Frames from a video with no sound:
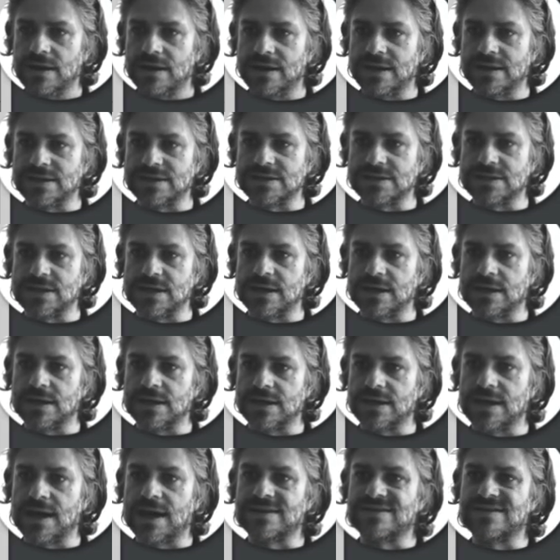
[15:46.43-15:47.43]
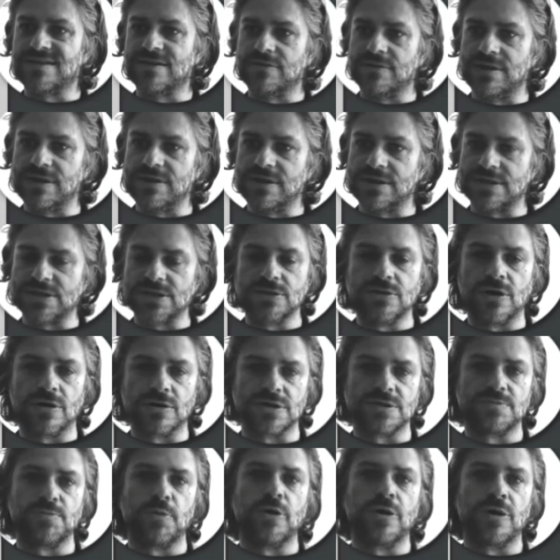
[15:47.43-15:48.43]
let's say, a category that's
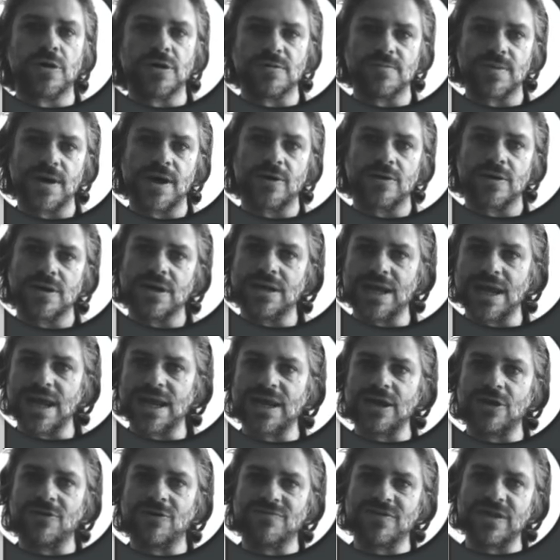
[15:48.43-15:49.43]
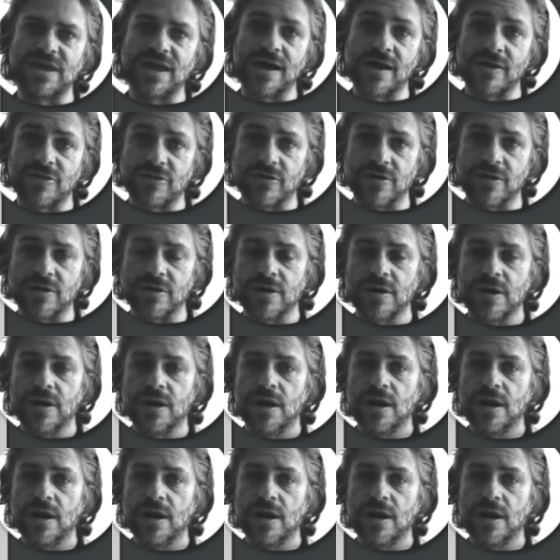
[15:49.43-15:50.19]
not spoken about in any of the other